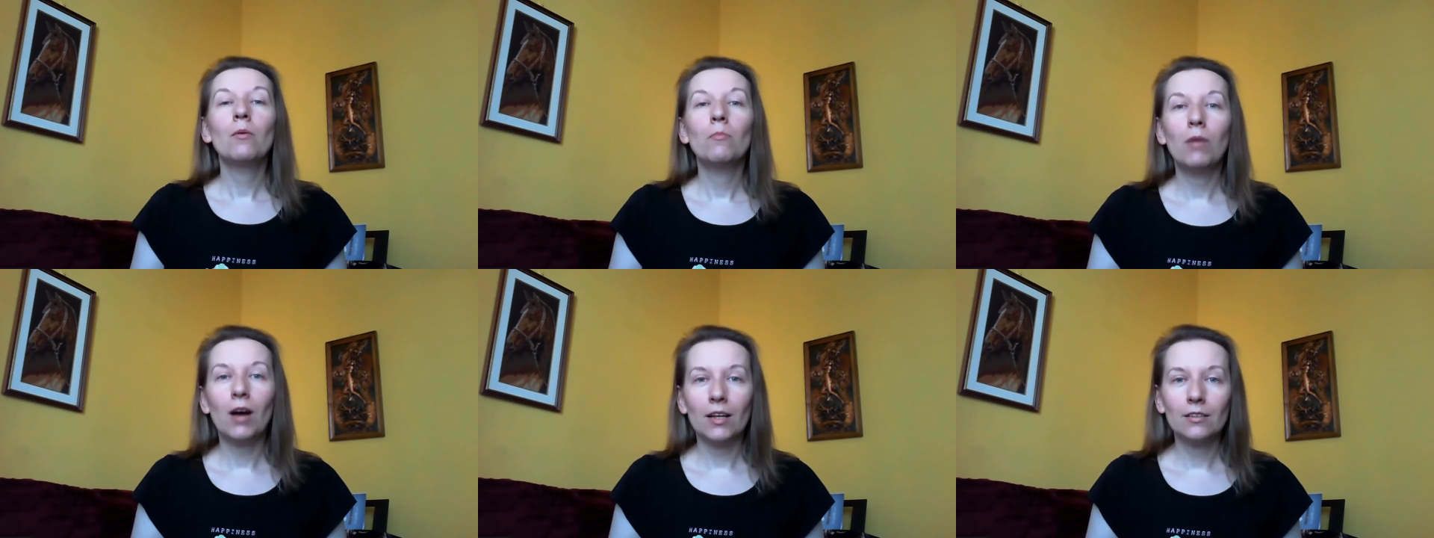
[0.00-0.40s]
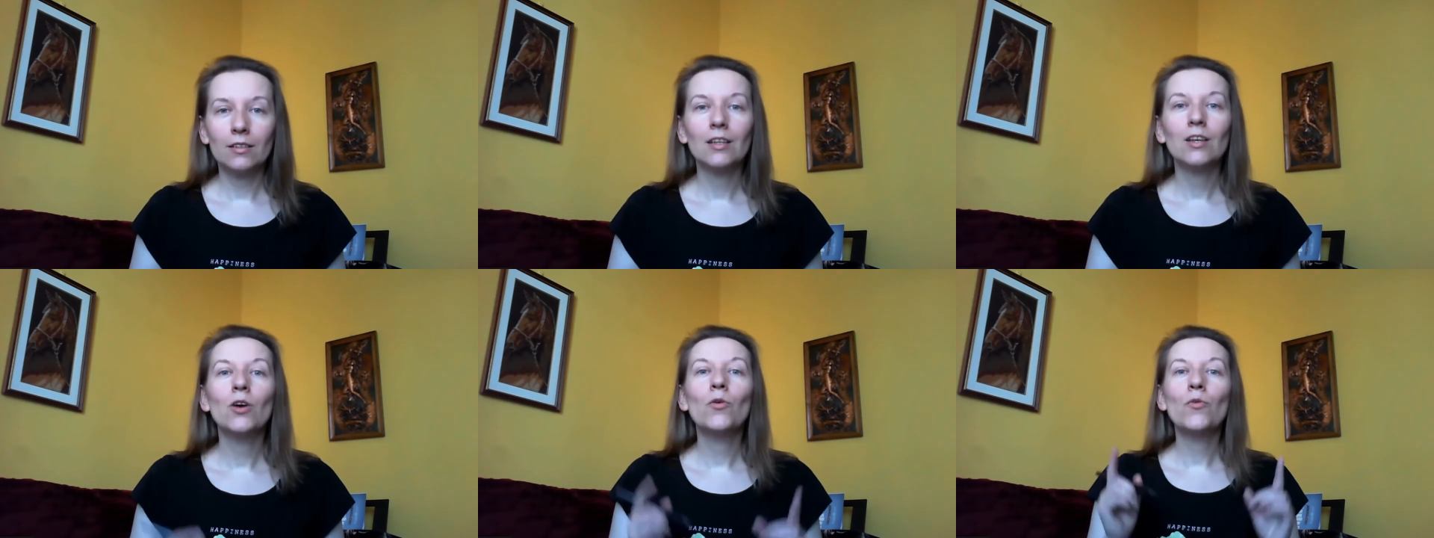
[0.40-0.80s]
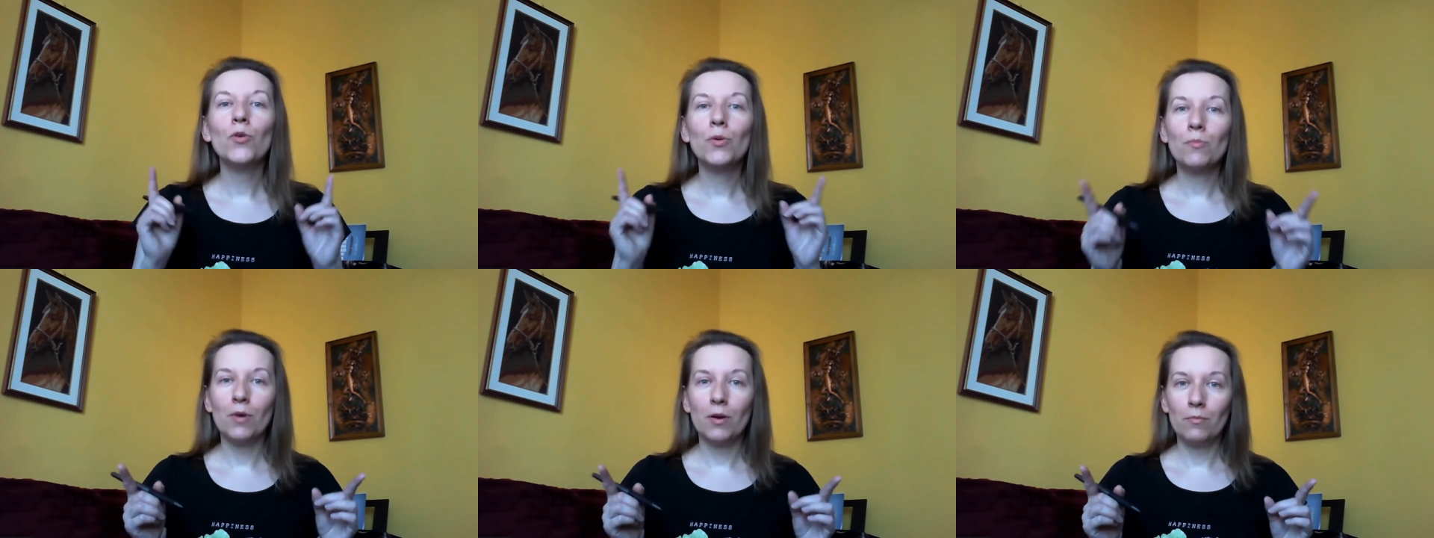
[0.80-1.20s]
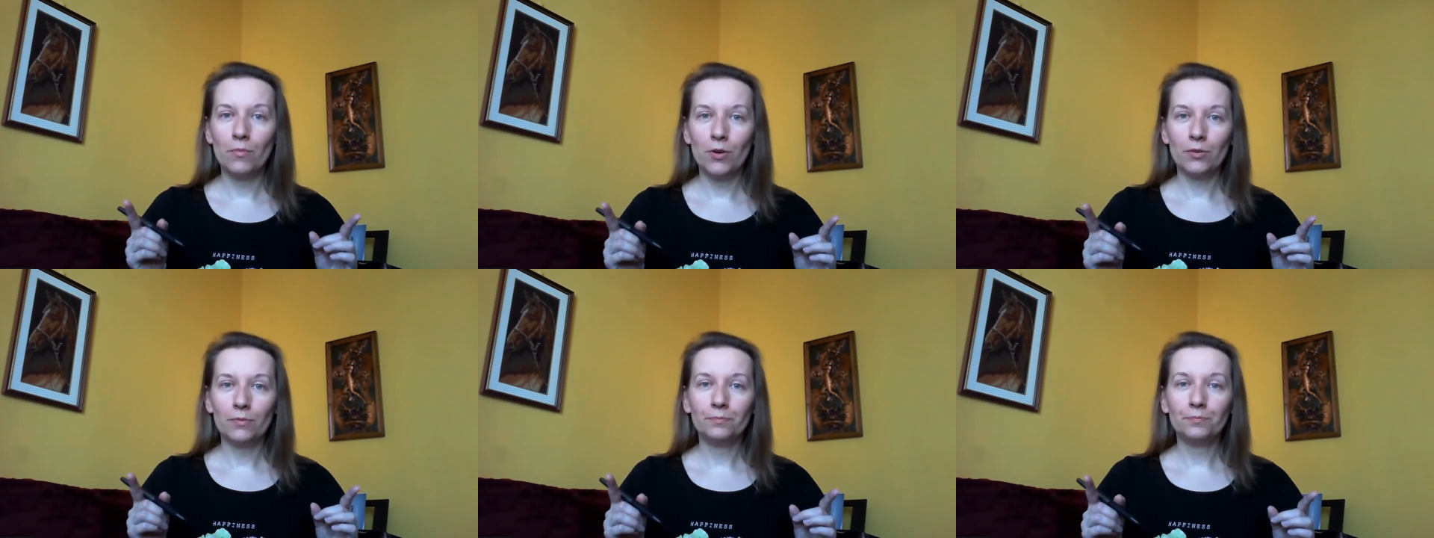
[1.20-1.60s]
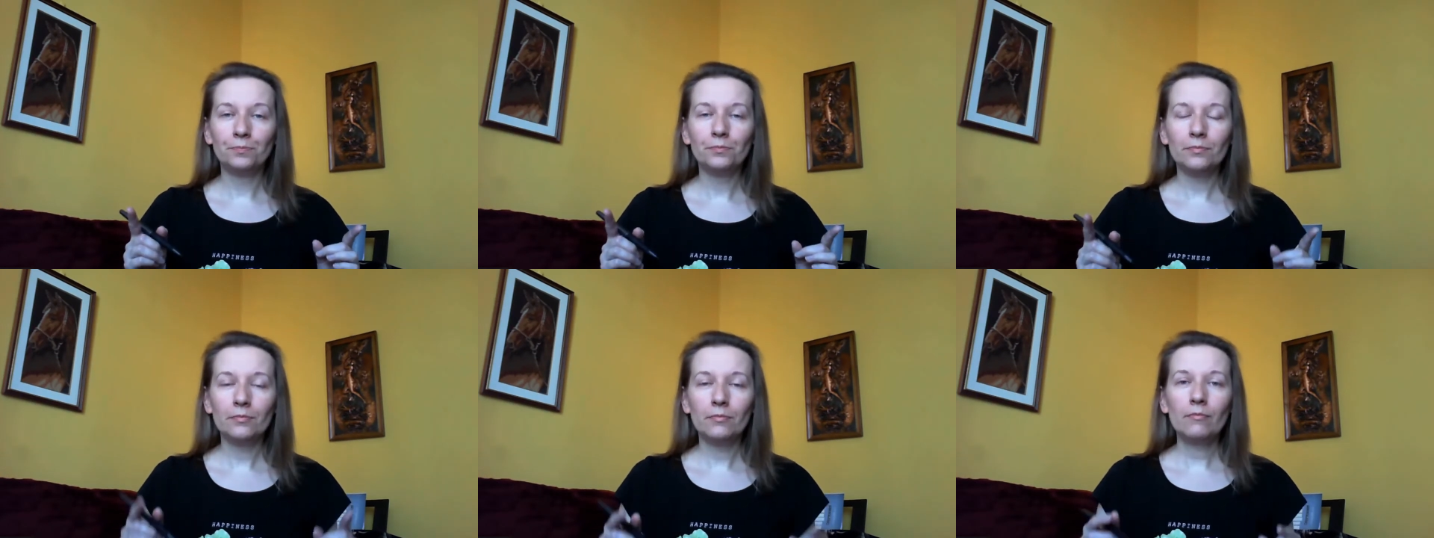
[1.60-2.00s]
But remember,
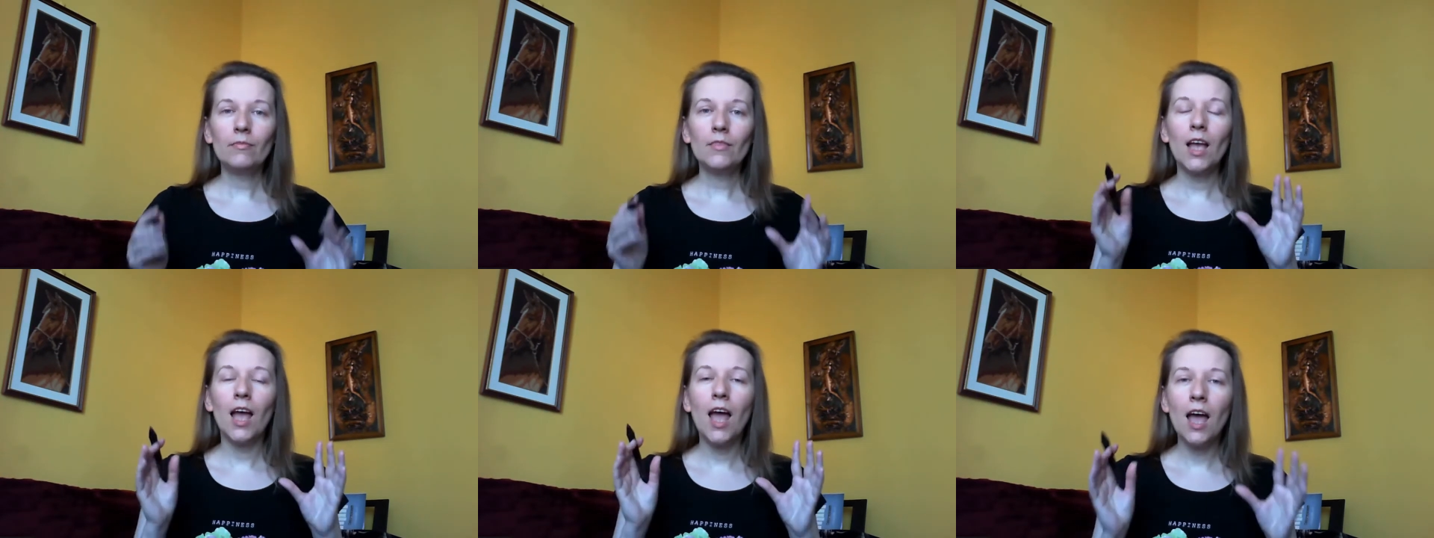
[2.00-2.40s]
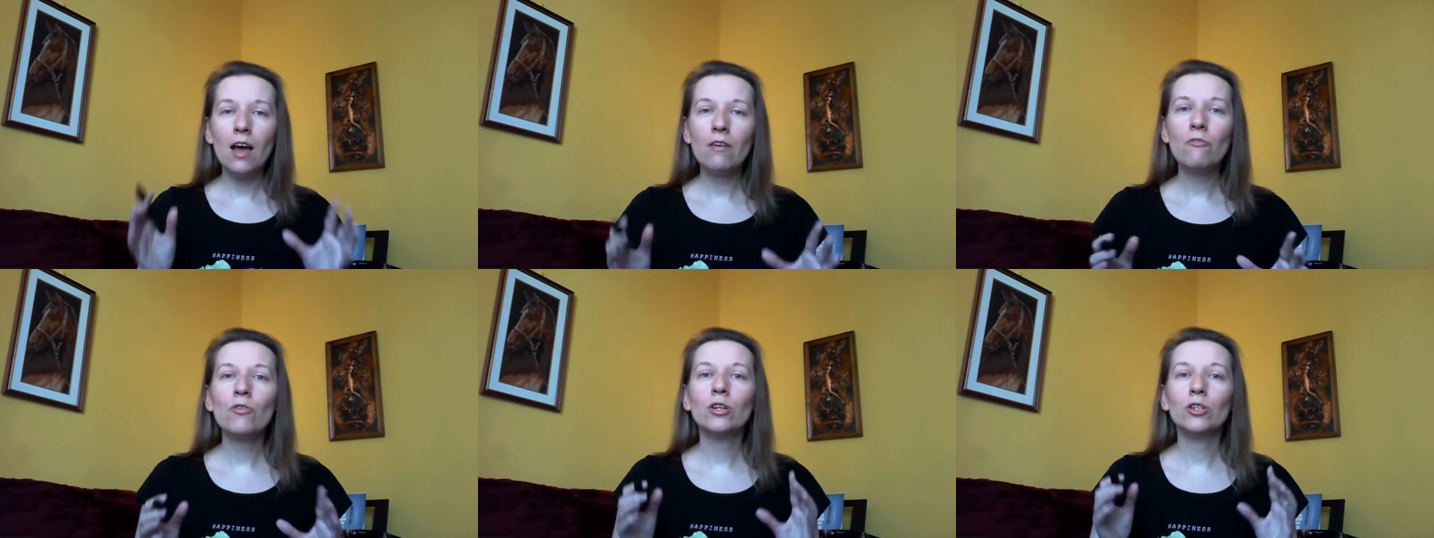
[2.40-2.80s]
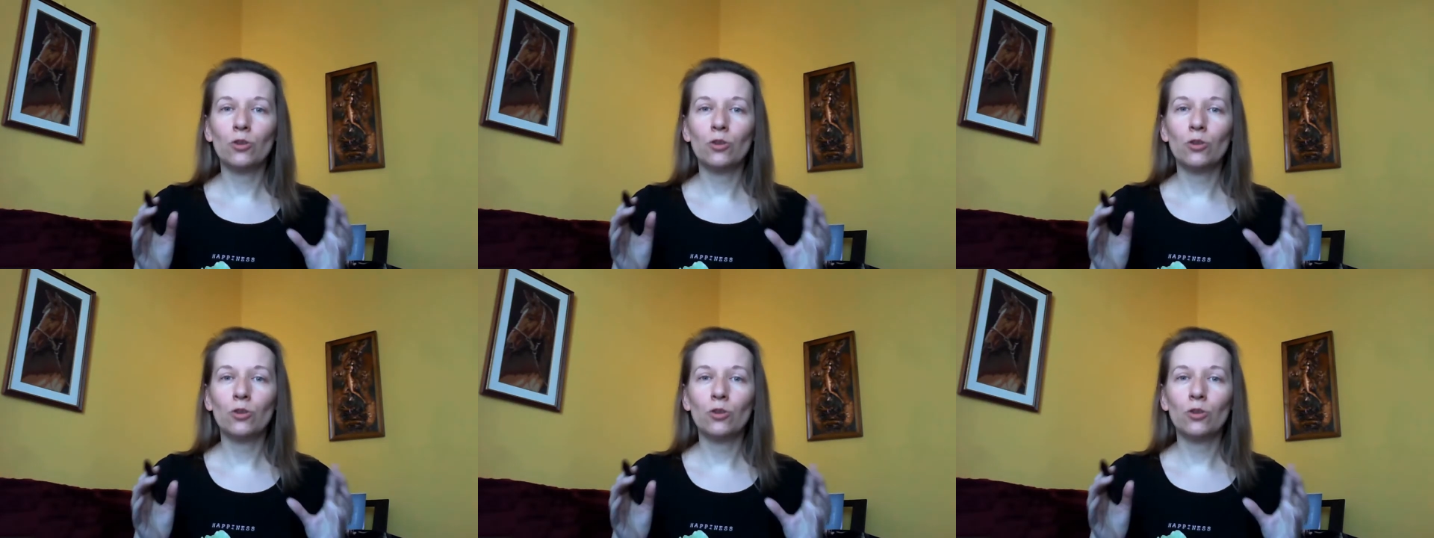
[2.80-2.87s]
every